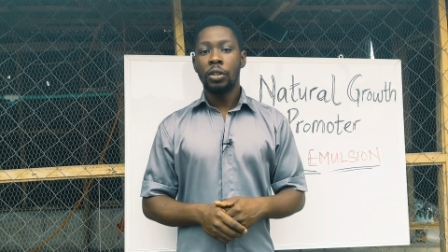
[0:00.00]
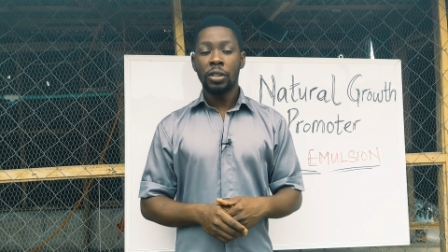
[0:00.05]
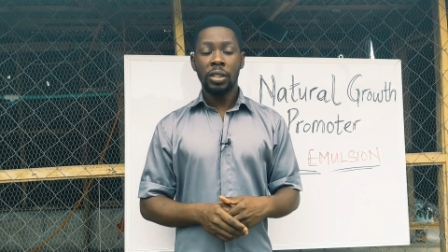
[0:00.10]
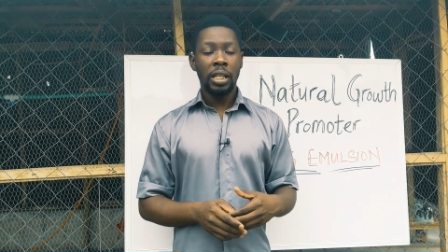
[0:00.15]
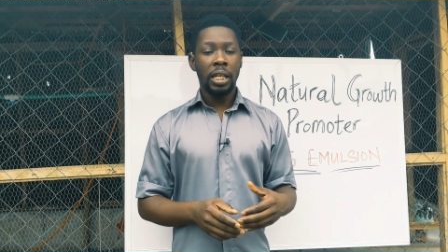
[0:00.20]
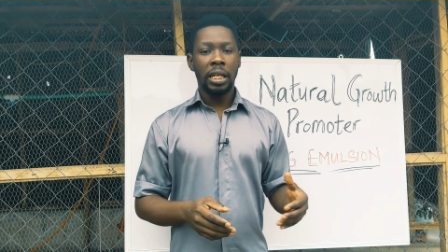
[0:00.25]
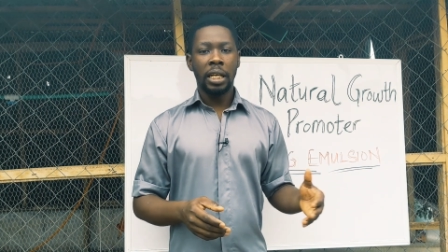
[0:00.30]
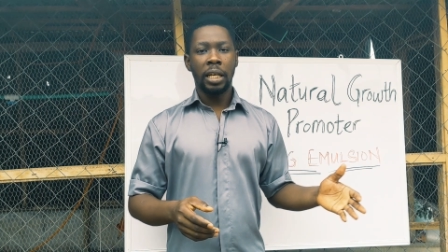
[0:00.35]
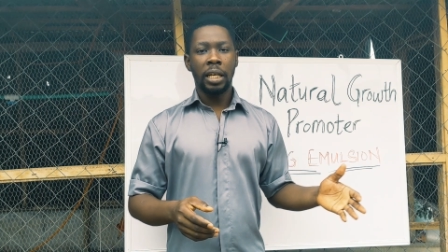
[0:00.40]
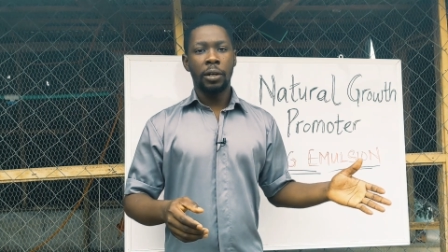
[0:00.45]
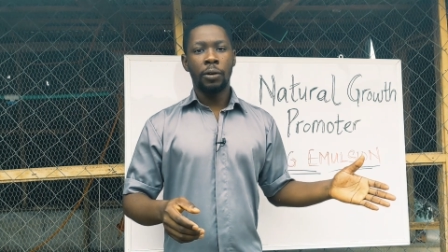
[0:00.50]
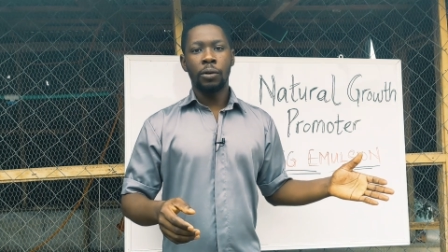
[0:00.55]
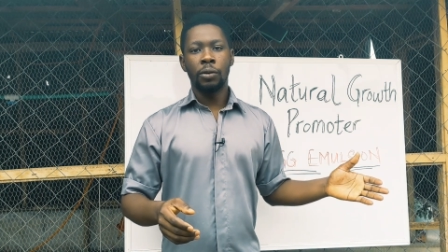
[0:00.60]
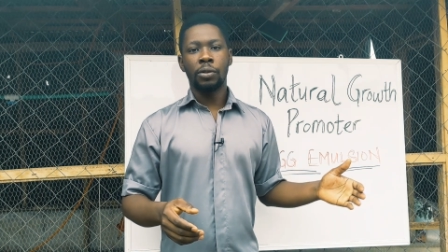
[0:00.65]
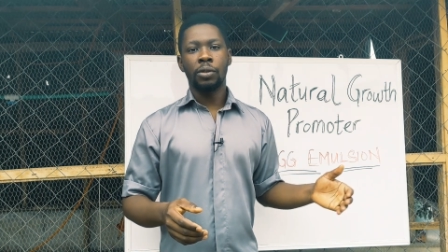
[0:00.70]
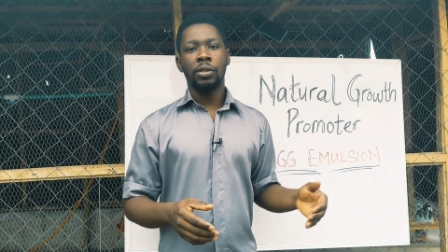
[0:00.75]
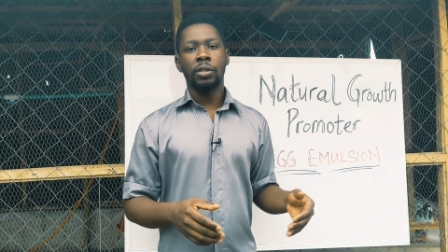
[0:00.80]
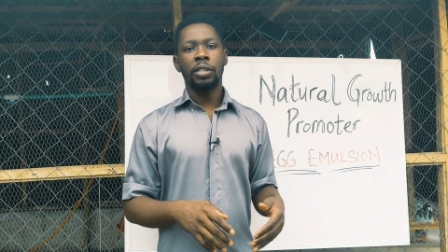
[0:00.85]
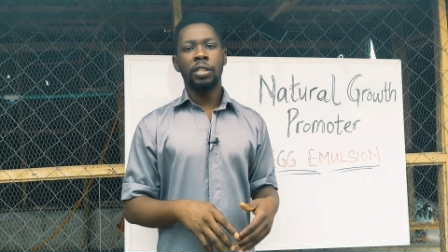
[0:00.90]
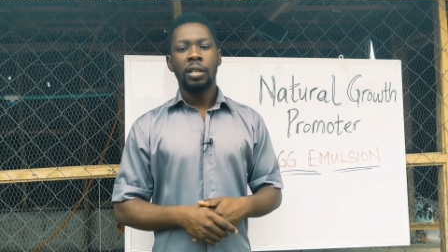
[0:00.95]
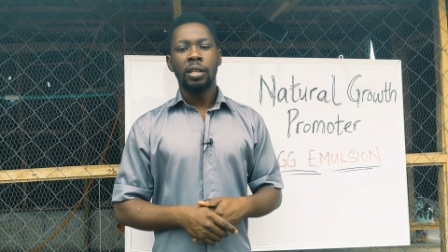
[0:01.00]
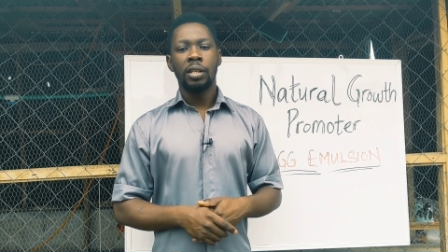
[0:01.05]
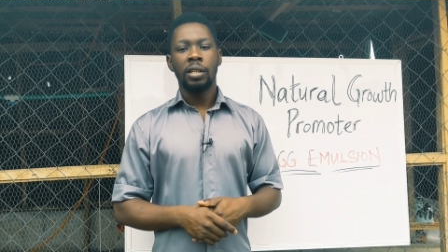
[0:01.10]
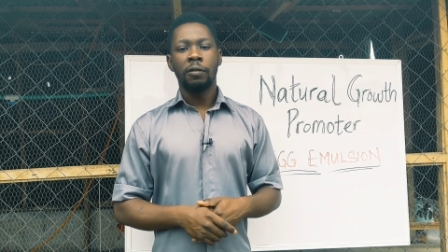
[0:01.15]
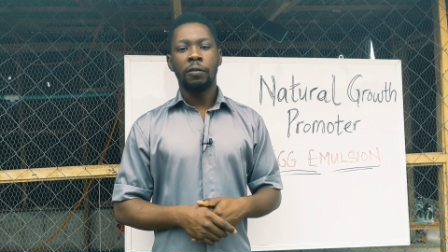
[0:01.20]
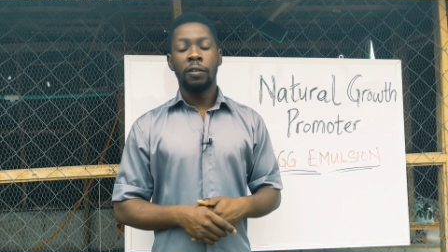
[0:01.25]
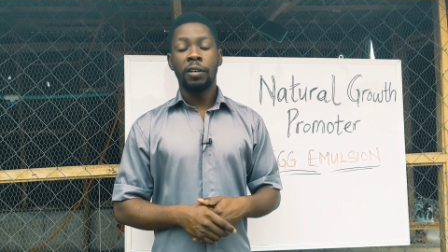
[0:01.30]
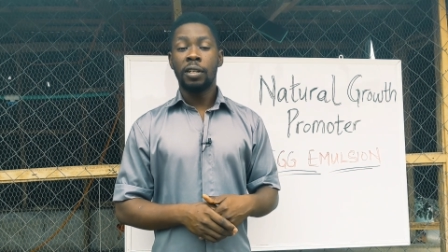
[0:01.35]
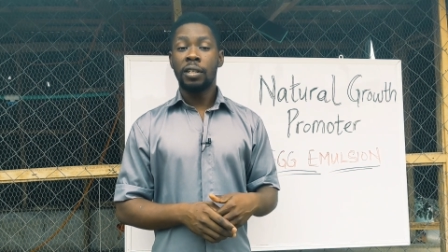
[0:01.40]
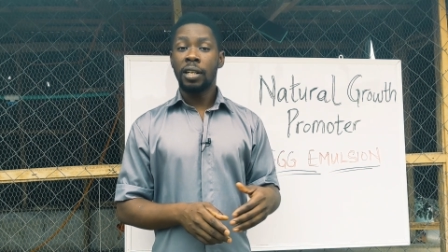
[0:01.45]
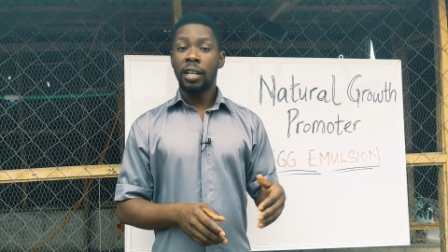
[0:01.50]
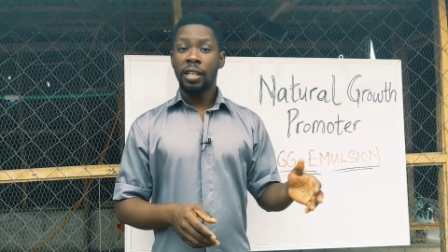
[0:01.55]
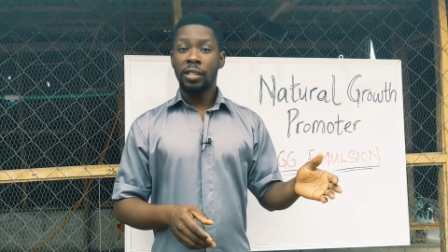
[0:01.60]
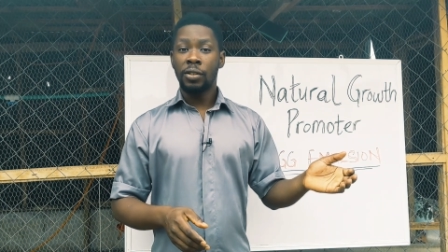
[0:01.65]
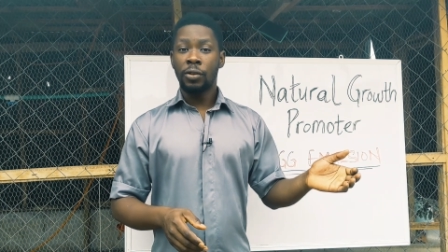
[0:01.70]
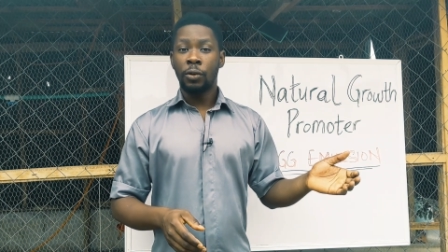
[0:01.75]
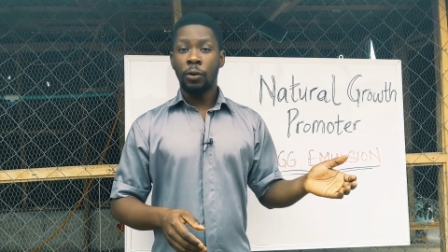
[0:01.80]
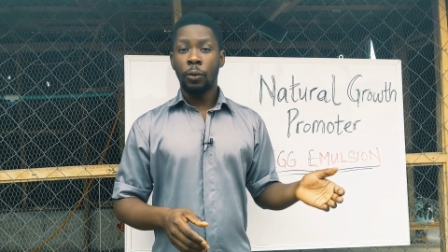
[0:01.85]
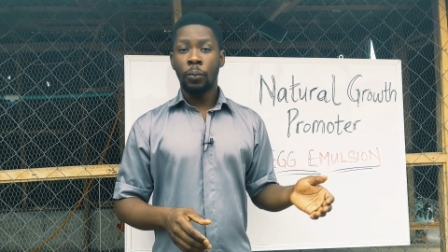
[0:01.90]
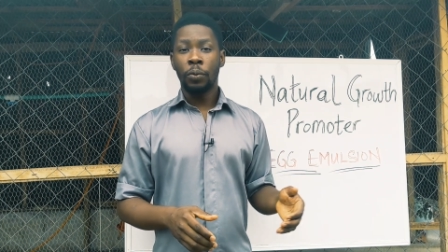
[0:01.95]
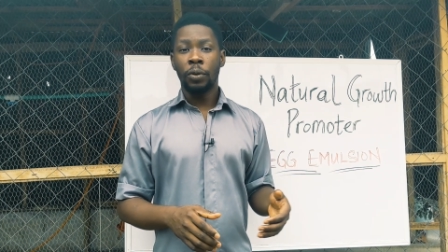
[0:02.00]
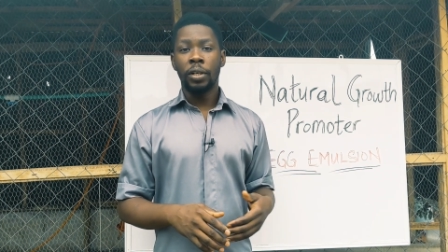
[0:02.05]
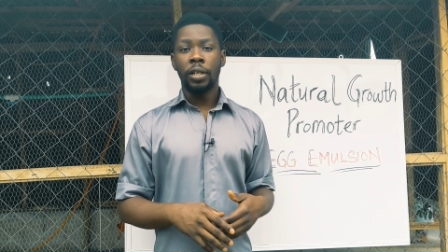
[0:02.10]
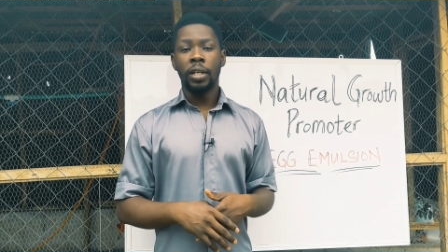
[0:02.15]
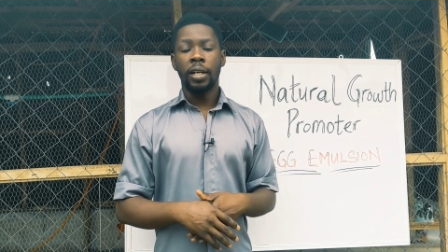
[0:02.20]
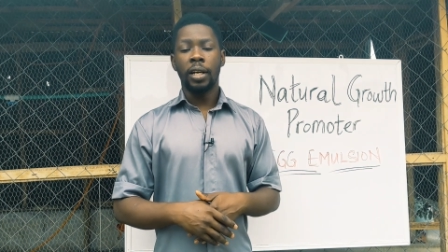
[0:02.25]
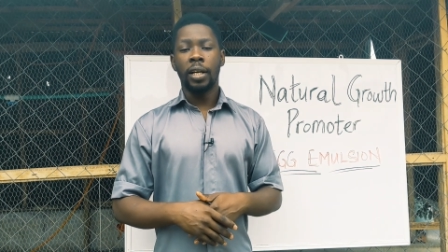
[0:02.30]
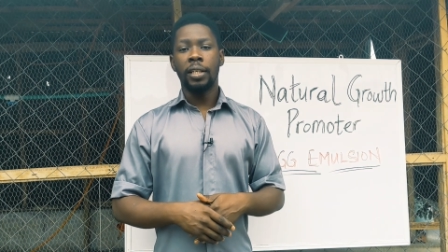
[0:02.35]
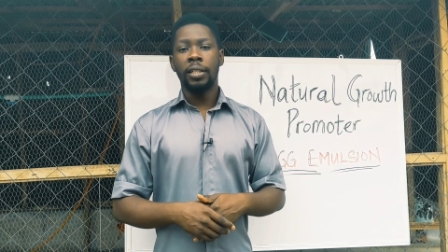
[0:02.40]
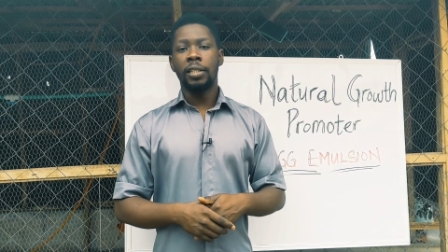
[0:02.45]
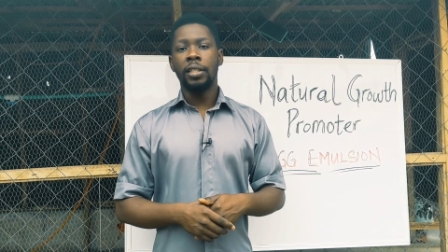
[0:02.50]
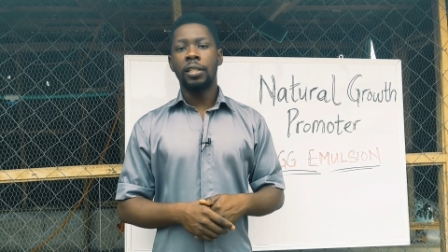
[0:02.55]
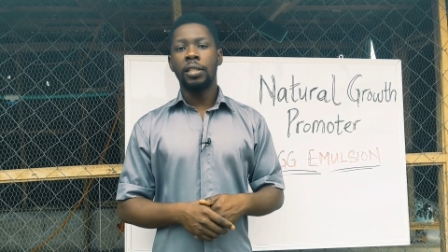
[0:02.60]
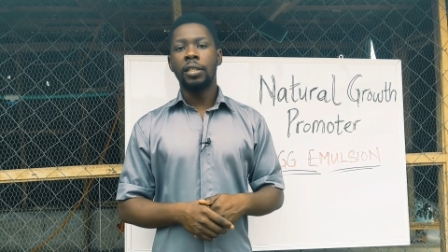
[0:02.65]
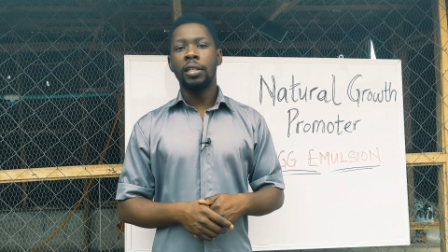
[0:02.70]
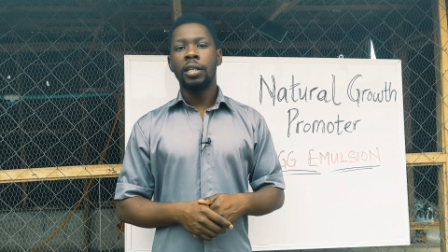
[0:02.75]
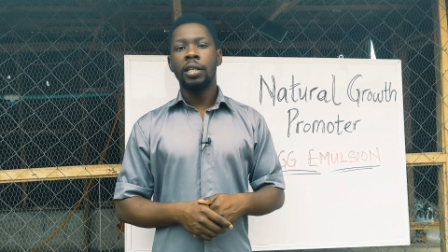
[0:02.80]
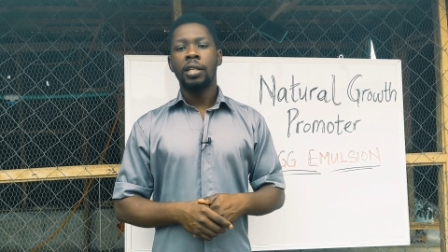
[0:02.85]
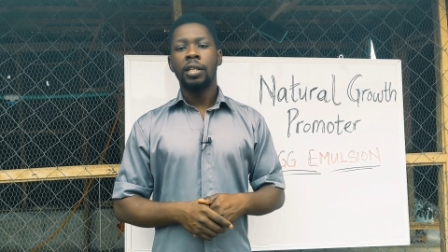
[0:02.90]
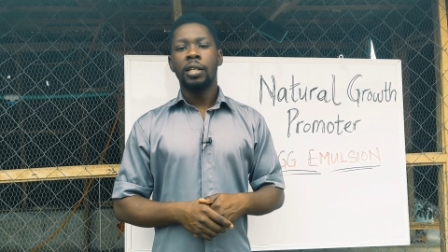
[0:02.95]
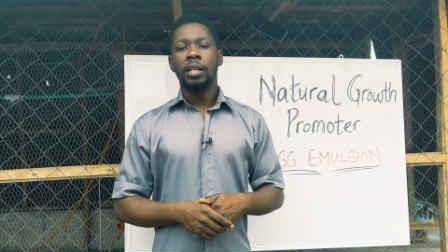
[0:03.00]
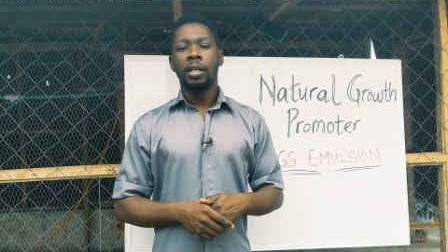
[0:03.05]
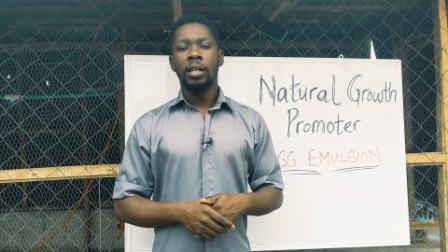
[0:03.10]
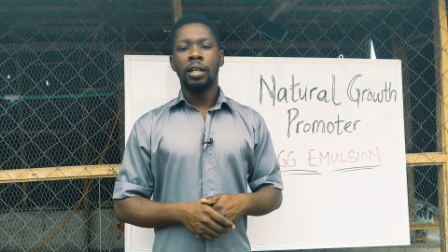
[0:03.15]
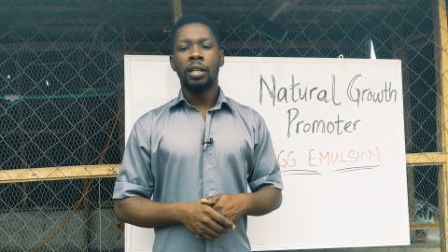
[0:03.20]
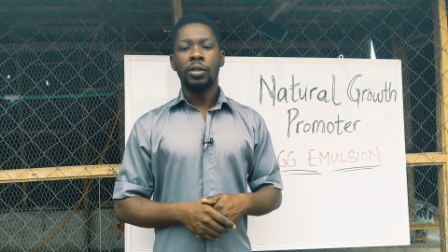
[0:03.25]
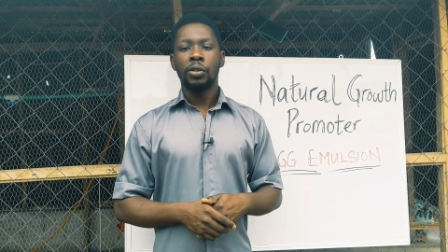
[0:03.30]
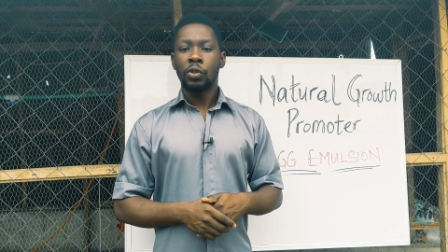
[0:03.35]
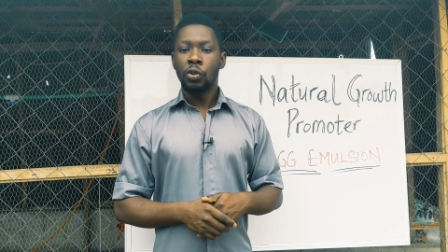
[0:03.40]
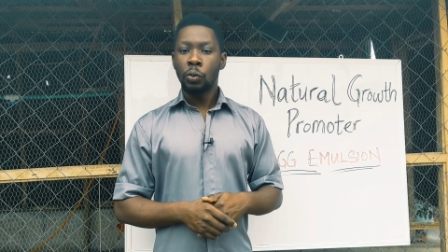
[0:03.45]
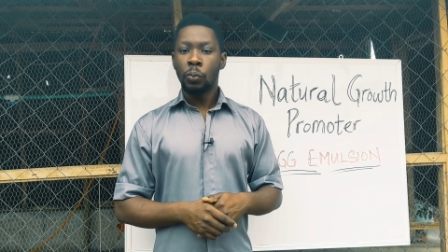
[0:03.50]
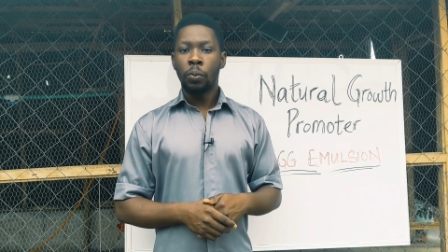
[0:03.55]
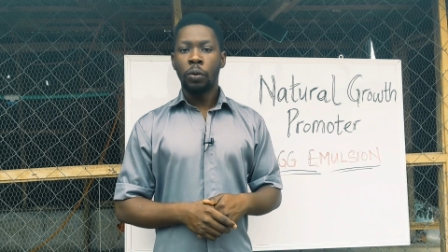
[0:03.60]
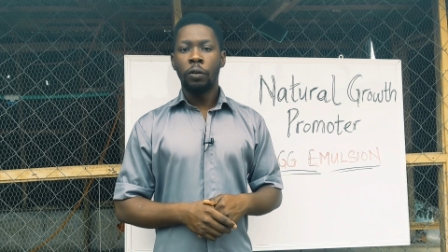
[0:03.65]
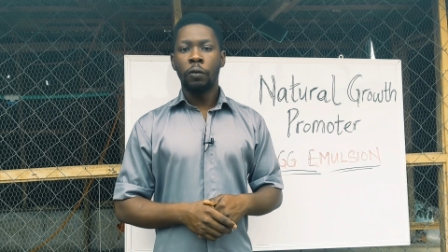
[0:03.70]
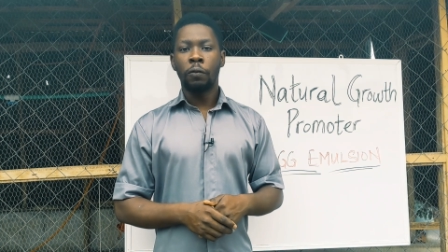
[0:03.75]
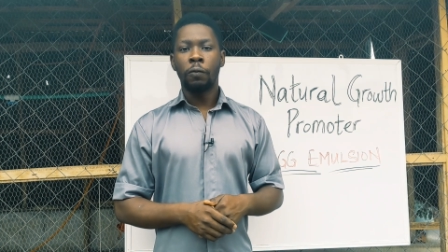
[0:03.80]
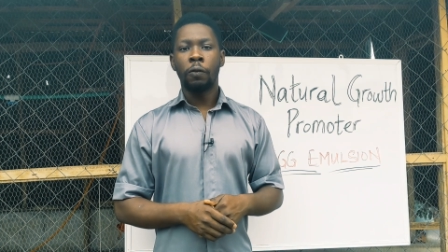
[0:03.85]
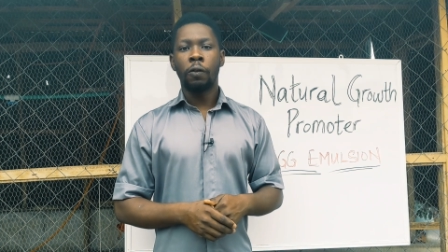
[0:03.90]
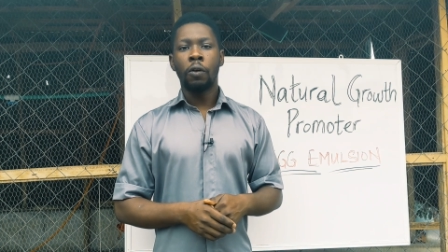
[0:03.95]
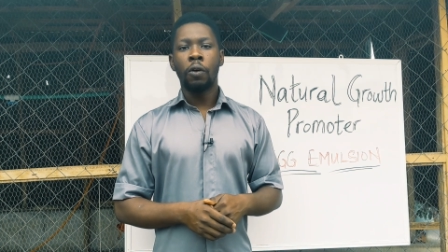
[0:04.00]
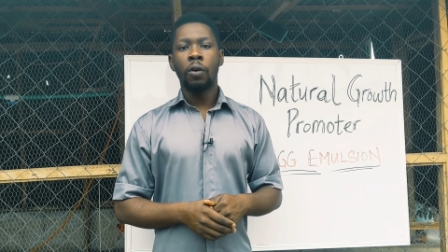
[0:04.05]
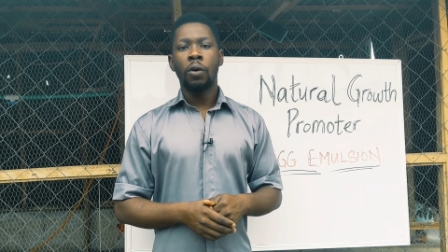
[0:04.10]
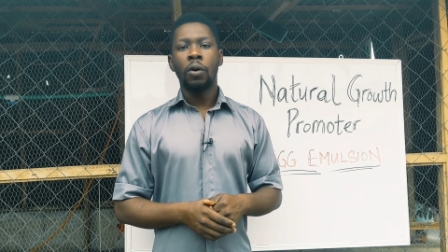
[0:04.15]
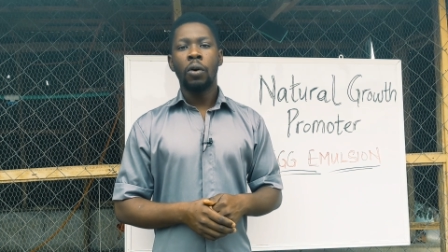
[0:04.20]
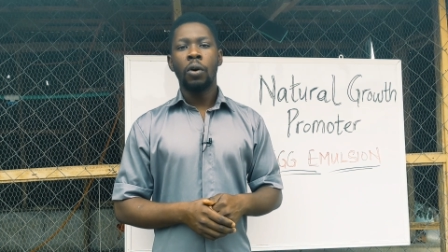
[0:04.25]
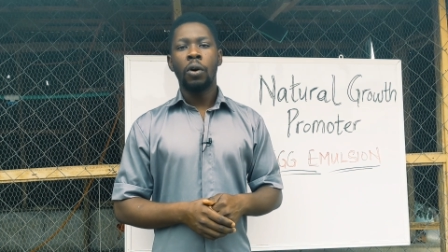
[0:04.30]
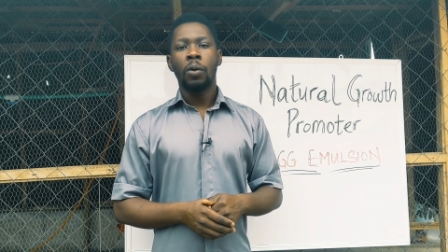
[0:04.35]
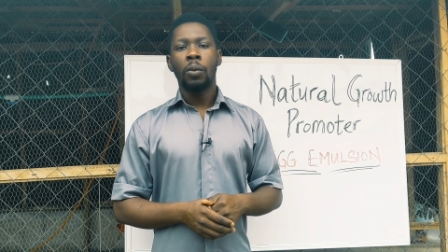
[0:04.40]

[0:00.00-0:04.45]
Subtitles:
just like I got in the very last cropping that I did, 2.4